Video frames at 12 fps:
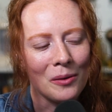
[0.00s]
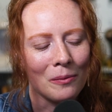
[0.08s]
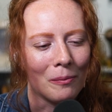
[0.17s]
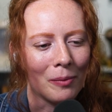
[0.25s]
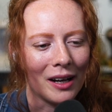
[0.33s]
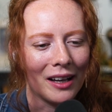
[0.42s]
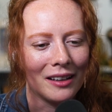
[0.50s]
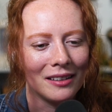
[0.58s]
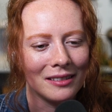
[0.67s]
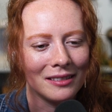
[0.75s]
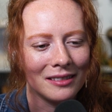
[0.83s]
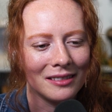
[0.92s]
But
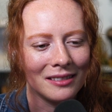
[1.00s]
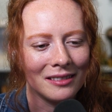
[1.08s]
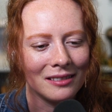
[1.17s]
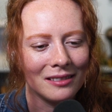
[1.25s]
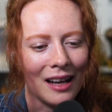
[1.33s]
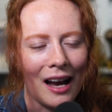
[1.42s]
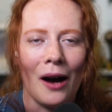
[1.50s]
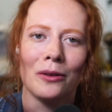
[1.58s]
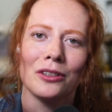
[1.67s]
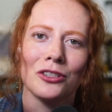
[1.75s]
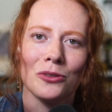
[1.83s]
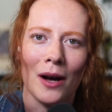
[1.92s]
how
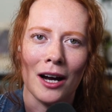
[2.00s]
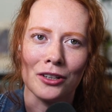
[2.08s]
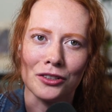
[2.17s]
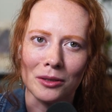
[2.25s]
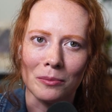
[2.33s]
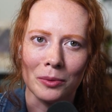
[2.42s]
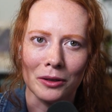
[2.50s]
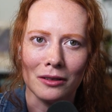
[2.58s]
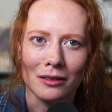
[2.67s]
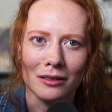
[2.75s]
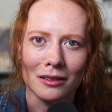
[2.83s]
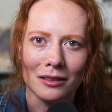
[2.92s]
did you actually
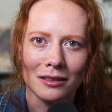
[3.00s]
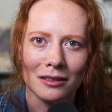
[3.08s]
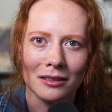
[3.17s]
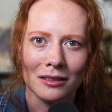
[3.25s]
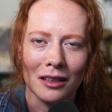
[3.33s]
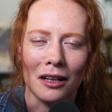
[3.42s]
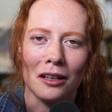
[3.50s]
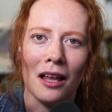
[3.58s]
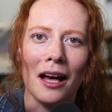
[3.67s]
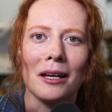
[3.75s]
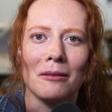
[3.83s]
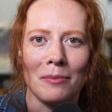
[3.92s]
build a
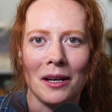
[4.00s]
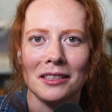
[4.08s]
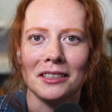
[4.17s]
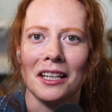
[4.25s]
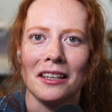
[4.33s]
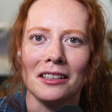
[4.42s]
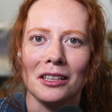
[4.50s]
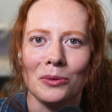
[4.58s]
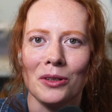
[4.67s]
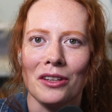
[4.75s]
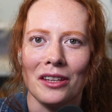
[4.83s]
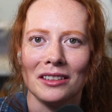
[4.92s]
client base because i think that's
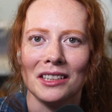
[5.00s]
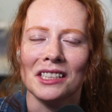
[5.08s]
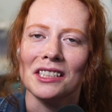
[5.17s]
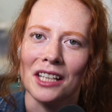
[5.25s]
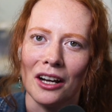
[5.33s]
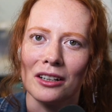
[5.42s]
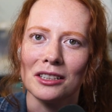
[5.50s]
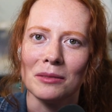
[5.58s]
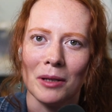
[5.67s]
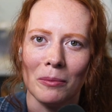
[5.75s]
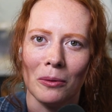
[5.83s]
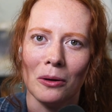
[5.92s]
one of the things that scares
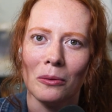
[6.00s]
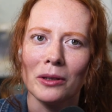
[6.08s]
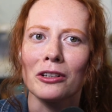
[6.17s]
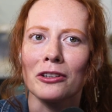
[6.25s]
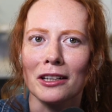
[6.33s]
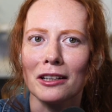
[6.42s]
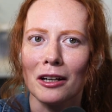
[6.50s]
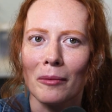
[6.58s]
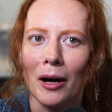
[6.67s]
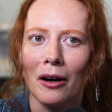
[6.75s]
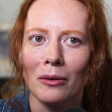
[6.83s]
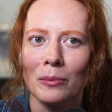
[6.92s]
people when they're thinking
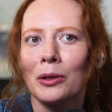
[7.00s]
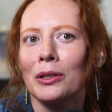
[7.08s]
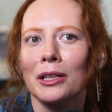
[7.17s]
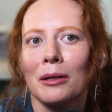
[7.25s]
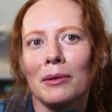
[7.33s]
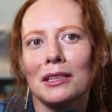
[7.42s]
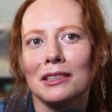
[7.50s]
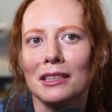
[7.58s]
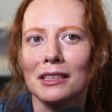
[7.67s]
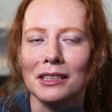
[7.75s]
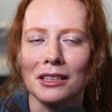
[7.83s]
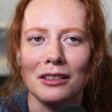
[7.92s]
about building a
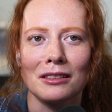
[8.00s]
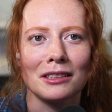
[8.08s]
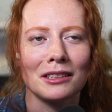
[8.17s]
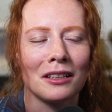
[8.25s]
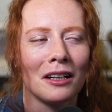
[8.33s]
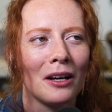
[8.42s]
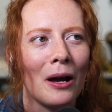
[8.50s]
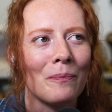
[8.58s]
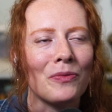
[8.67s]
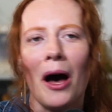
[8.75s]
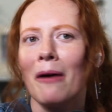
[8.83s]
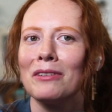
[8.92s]
business there's
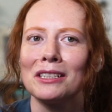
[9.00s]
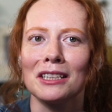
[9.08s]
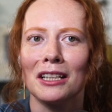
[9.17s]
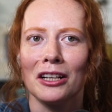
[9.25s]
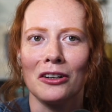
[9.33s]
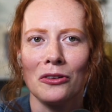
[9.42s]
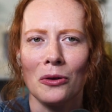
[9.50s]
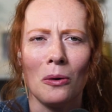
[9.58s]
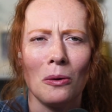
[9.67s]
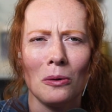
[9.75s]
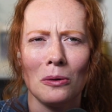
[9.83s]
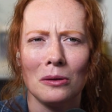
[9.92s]
obviously like the
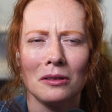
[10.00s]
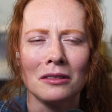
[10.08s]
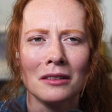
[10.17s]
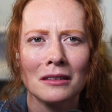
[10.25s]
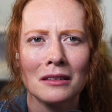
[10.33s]
whole